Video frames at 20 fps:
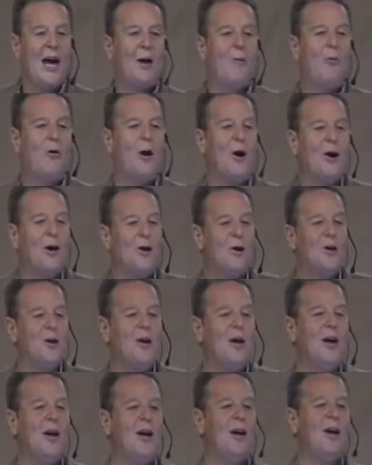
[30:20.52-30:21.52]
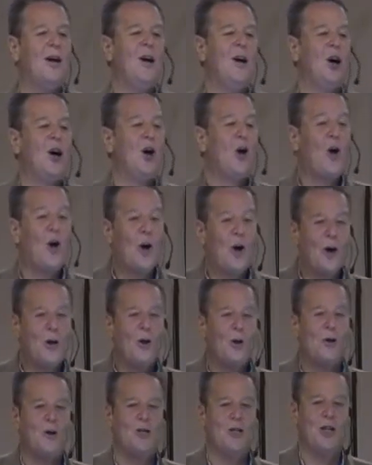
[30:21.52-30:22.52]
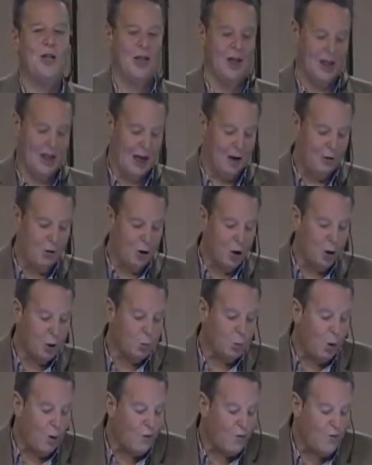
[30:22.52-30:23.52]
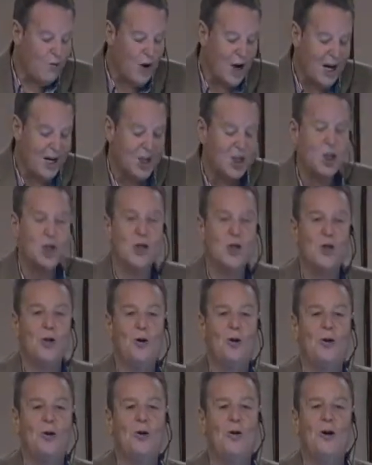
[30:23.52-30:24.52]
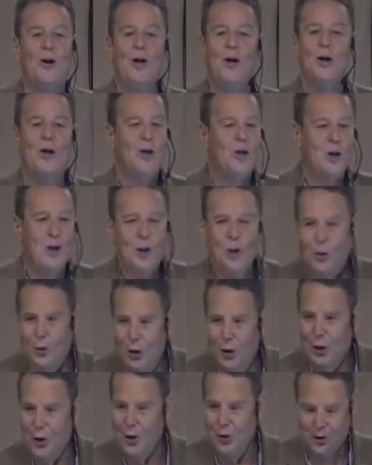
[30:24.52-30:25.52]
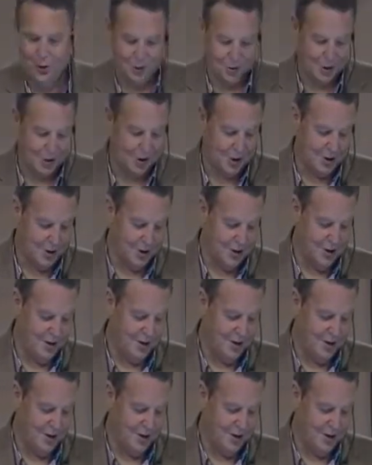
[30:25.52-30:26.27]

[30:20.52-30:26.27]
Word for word: They were the clergy. They were the professional do-gooders.